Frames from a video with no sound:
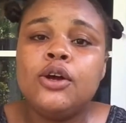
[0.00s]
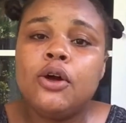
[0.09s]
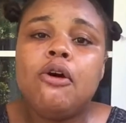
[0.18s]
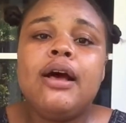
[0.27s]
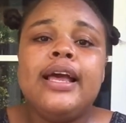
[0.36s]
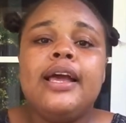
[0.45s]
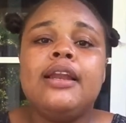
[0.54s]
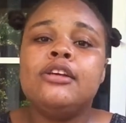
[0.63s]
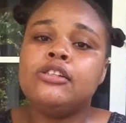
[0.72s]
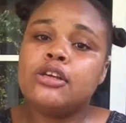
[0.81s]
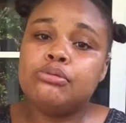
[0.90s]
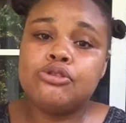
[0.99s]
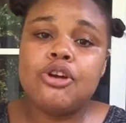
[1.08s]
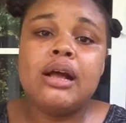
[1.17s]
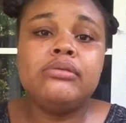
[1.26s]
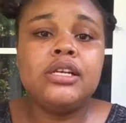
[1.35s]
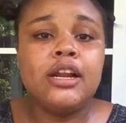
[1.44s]
go ahead,
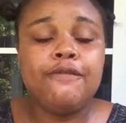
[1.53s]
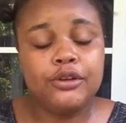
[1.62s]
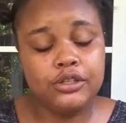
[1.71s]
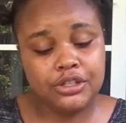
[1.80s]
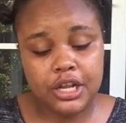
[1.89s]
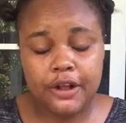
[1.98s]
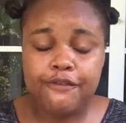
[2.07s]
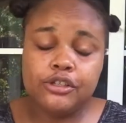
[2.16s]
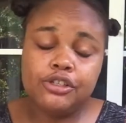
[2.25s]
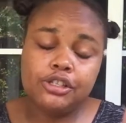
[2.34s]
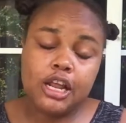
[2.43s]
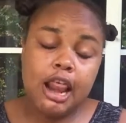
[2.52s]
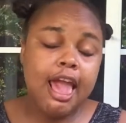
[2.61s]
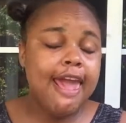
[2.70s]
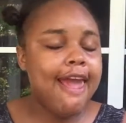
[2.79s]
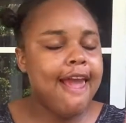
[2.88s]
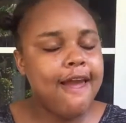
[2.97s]
subscribe, tell a friend to tell a friend to tell
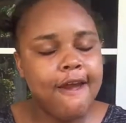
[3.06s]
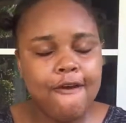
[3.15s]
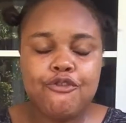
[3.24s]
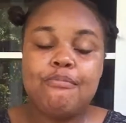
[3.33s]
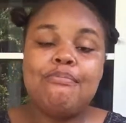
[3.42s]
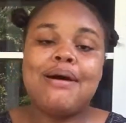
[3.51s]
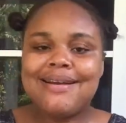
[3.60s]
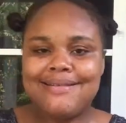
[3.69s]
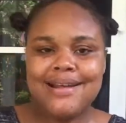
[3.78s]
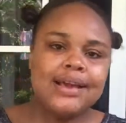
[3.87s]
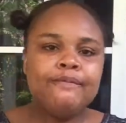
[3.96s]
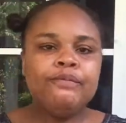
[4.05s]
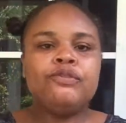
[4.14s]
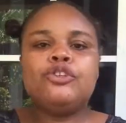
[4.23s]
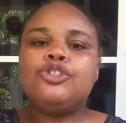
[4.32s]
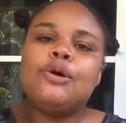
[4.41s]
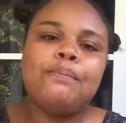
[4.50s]
everybody to
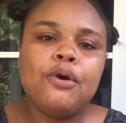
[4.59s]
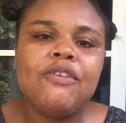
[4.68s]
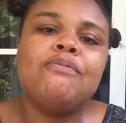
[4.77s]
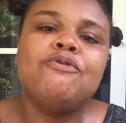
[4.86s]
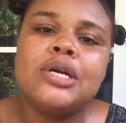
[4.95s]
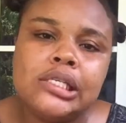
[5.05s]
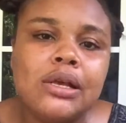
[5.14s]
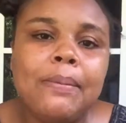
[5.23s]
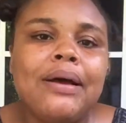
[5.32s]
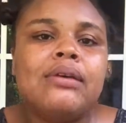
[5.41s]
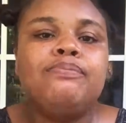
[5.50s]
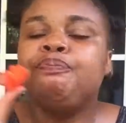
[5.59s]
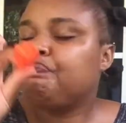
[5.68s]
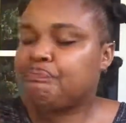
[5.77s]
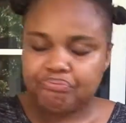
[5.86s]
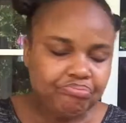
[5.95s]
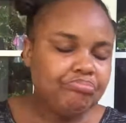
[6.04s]
jump over Braids Up and
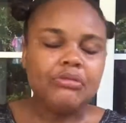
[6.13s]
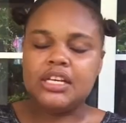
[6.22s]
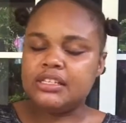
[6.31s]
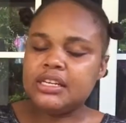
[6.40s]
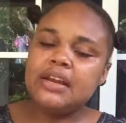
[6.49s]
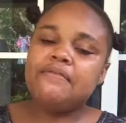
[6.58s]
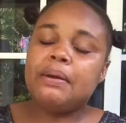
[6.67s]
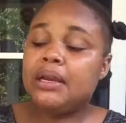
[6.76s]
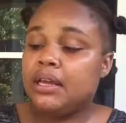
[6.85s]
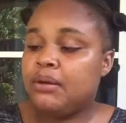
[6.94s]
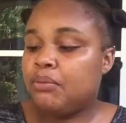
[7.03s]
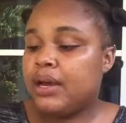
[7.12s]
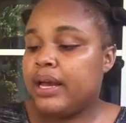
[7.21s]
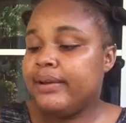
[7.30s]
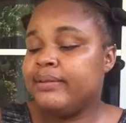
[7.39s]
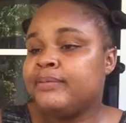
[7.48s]
join the family. Boy,